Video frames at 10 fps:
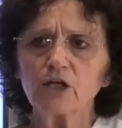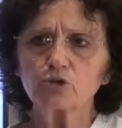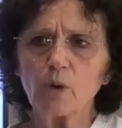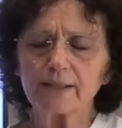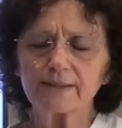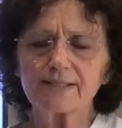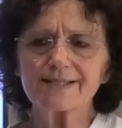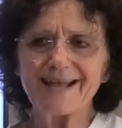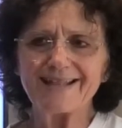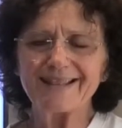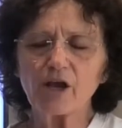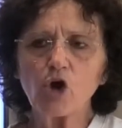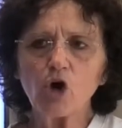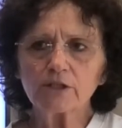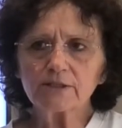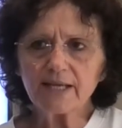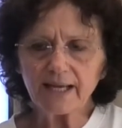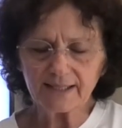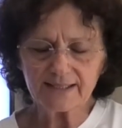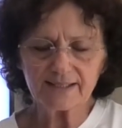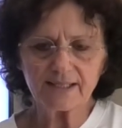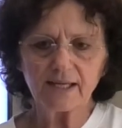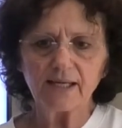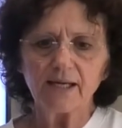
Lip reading: to understand the context